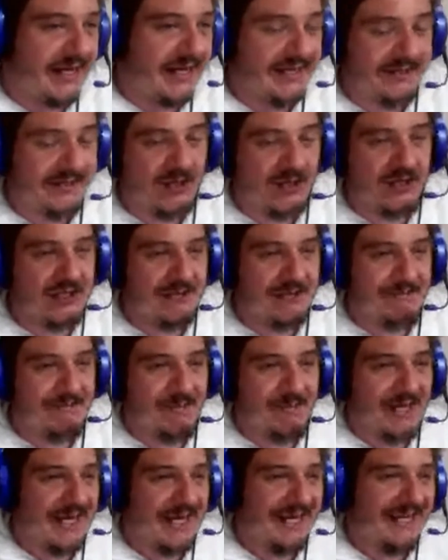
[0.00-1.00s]
Can't
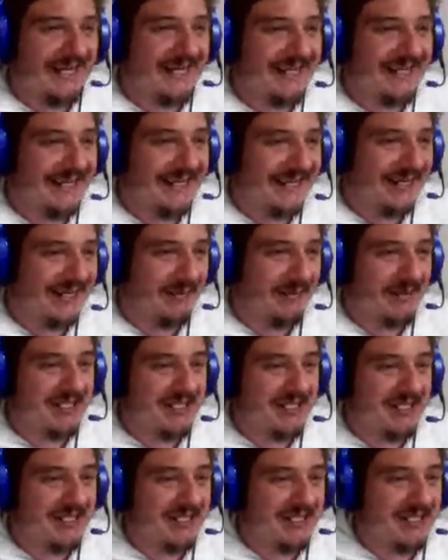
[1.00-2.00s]
complain. It's
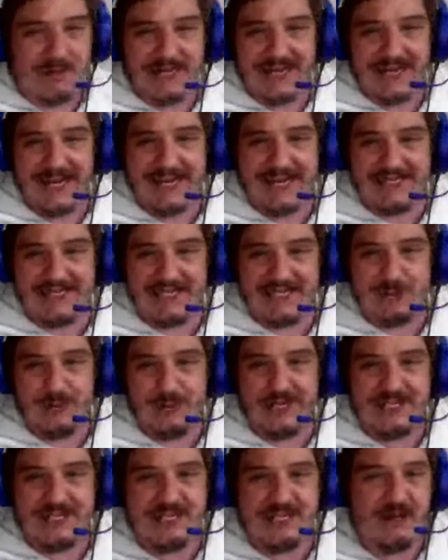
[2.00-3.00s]
just been a hectic
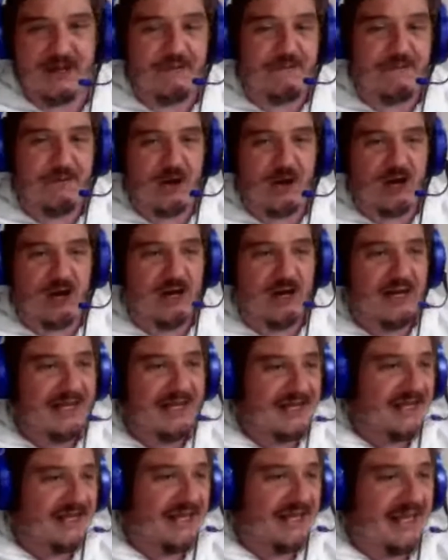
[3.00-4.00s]
week so far,
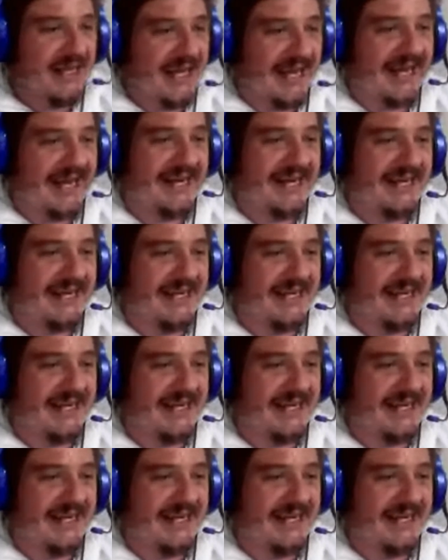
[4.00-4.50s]
and